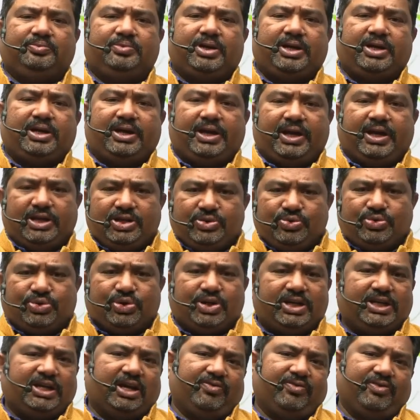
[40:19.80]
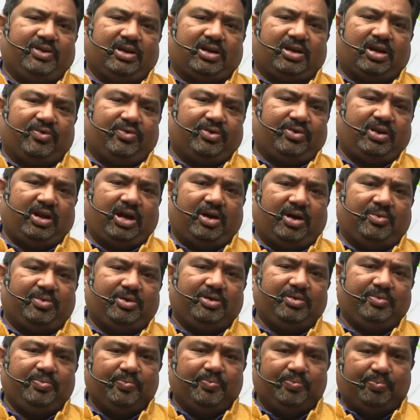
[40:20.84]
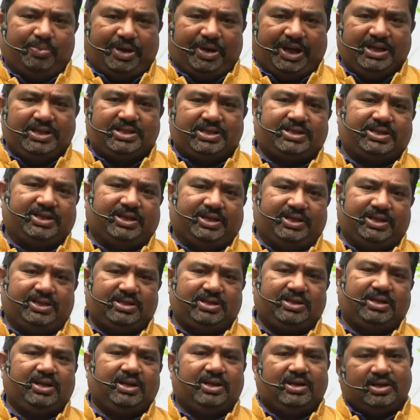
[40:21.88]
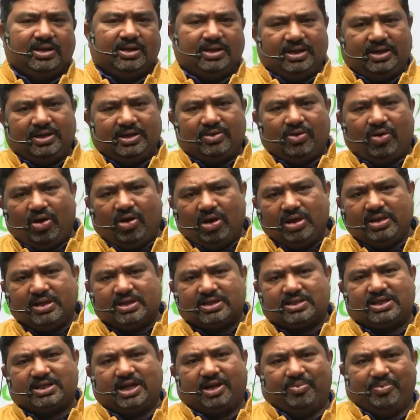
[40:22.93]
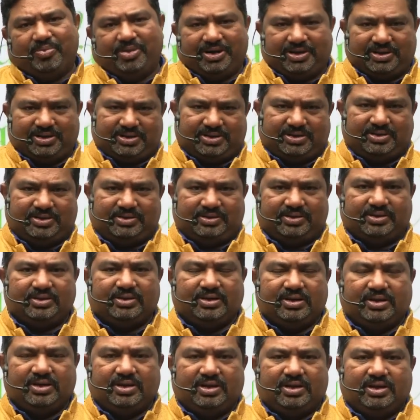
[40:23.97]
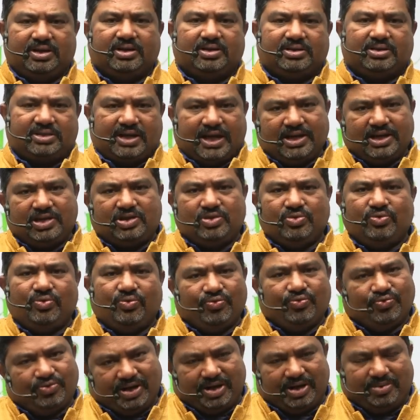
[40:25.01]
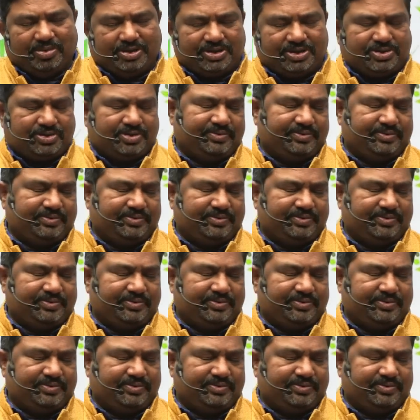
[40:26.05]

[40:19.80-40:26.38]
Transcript: Eduteria will cover our main series in all the segments. Thank you very much.